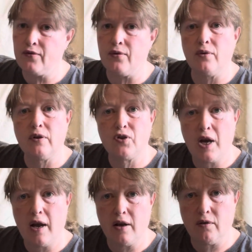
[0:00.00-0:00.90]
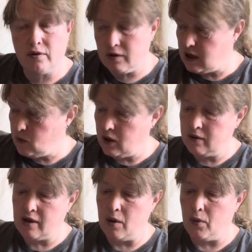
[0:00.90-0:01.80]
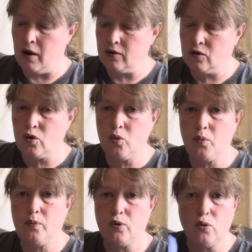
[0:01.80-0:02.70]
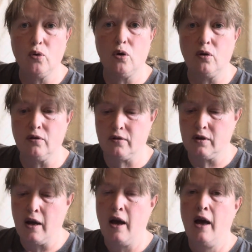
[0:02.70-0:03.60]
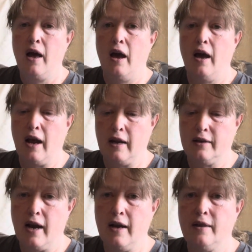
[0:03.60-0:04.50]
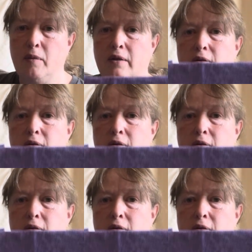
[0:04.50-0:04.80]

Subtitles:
for the Shannon Christine ones, I bought two rolls, and I dyed them at the